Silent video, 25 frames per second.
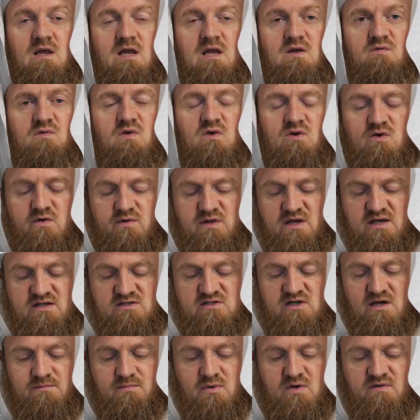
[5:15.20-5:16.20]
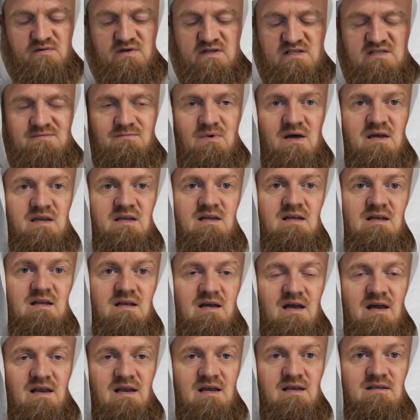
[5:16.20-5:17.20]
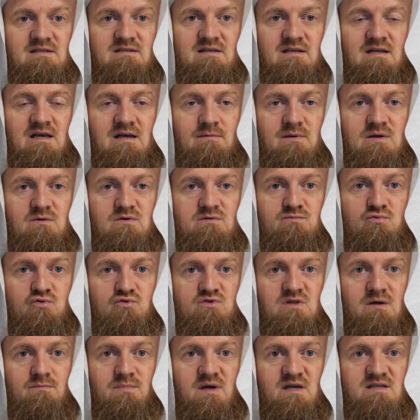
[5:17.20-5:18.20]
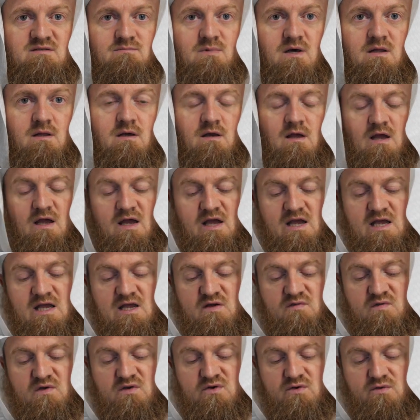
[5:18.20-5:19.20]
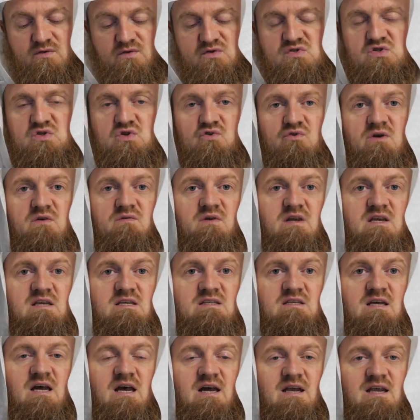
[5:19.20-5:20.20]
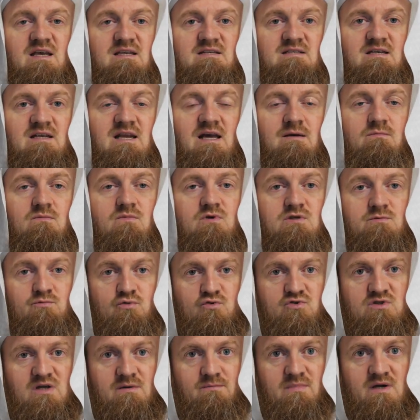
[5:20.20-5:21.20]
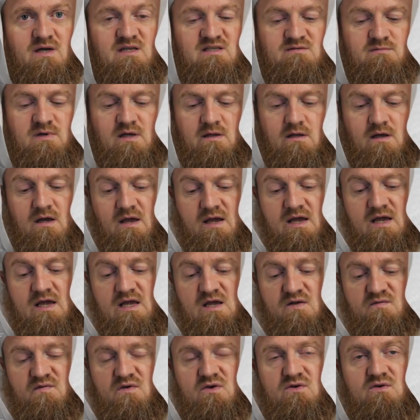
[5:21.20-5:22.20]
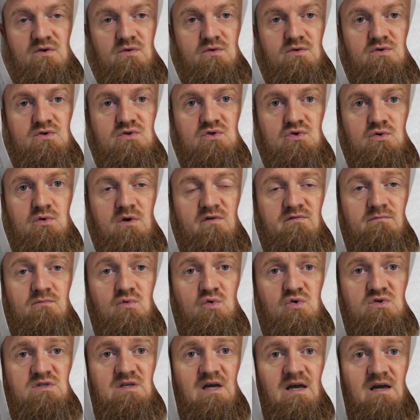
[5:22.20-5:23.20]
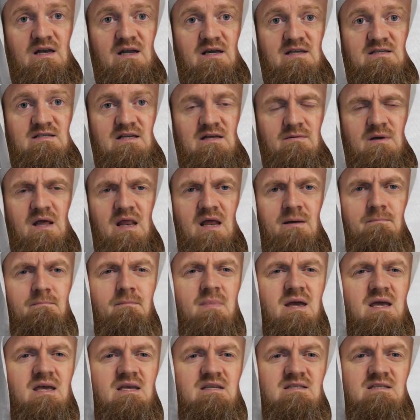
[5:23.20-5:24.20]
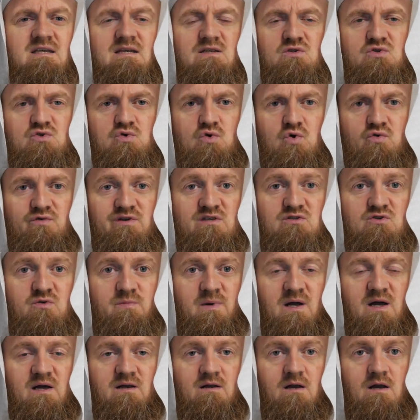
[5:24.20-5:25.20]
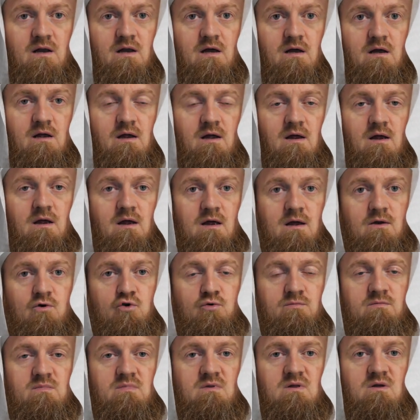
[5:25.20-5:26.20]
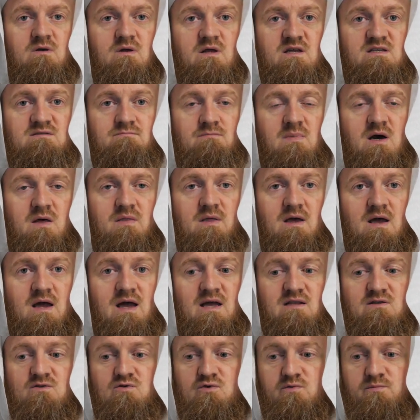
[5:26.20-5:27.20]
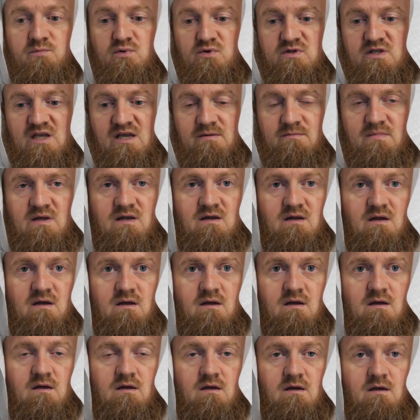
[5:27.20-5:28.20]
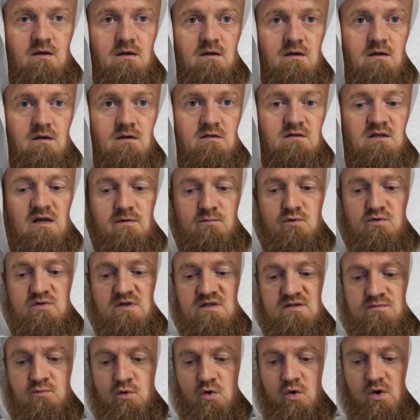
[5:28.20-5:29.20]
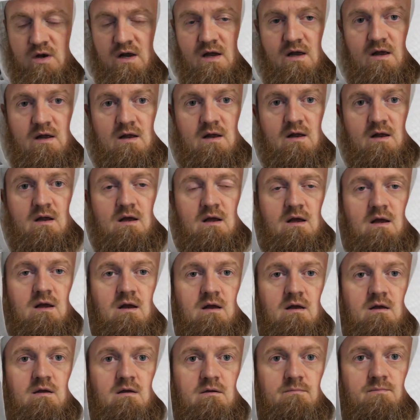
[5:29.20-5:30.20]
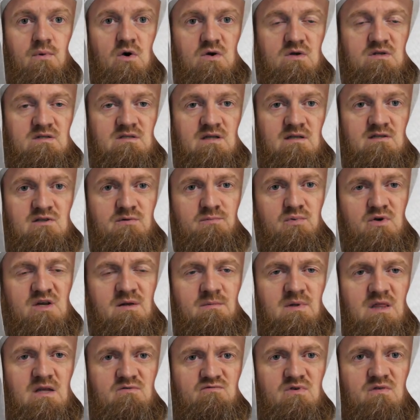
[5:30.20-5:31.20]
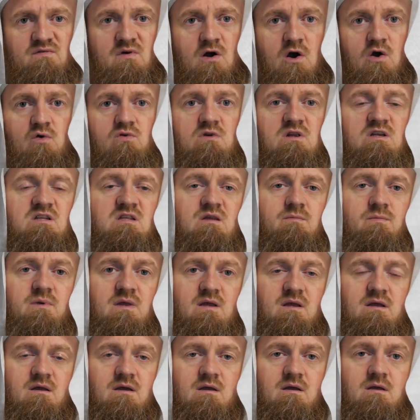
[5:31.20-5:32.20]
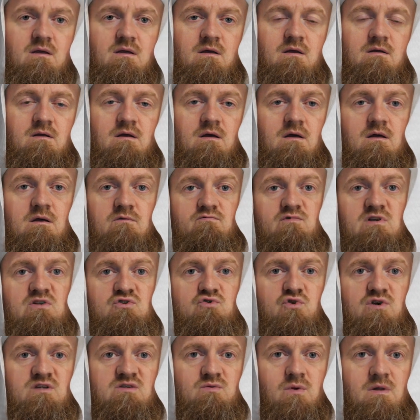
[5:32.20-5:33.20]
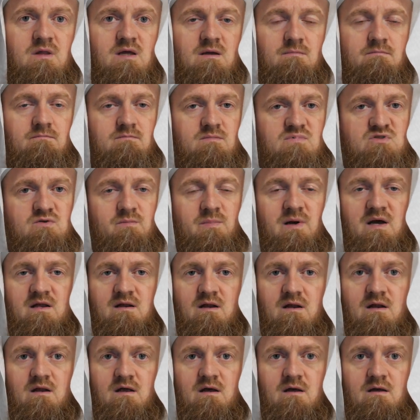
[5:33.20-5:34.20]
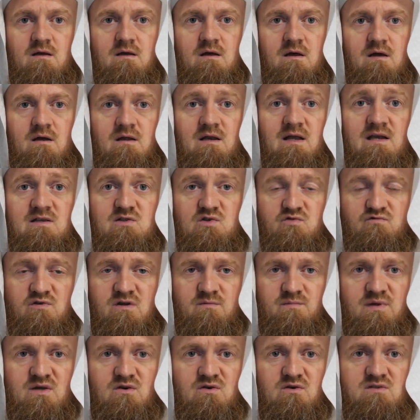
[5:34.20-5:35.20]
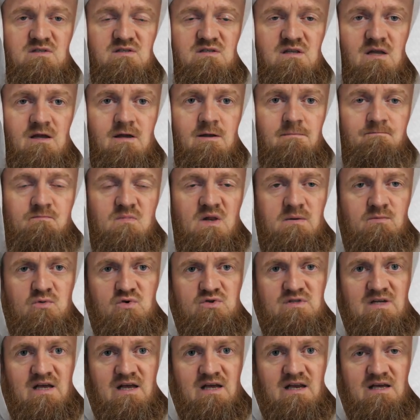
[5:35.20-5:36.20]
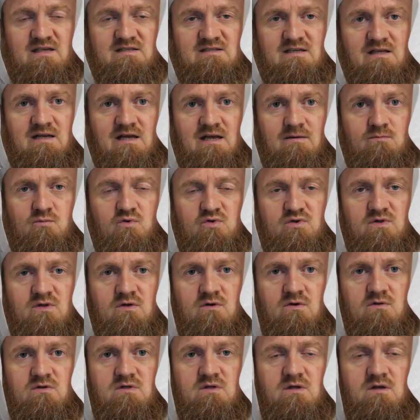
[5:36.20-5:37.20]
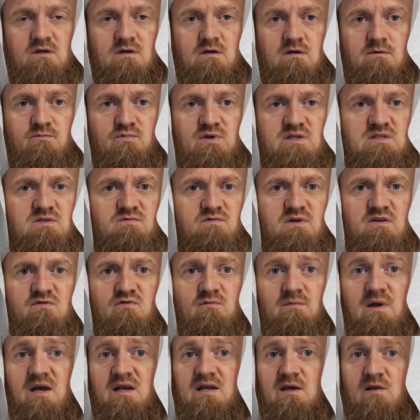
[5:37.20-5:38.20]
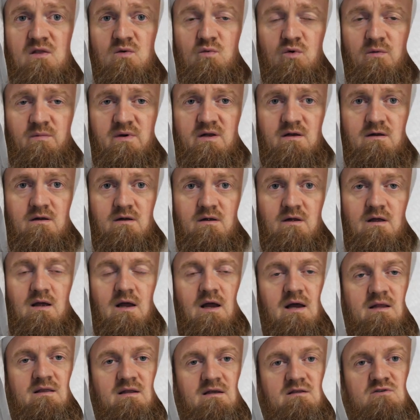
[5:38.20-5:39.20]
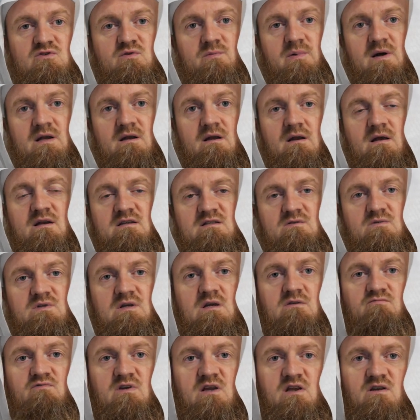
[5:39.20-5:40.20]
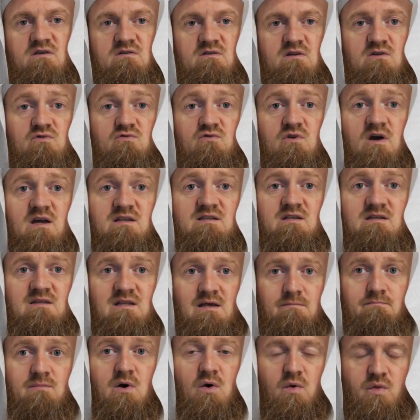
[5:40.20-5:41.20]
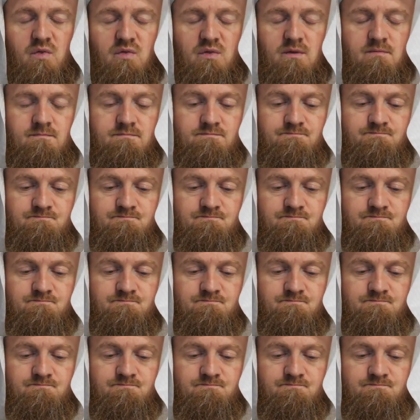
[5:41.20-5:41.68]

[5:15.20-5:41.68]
If you know the example of Ismail alayhi salam, he was brought up by his mother. If you know the story of Isa alayhi salam, was brought up by his mother. If you know the story of Musa alayhi salam, an amazing story, subhanallah, whom his mother had to put him in a tabut, a small box, and to put him in the river only to be rejoined with him, subhanallah, later on, because Musa alayhi salam would not breastfeed from any other woman. And then subhanallah azza wa jalla reunited them both.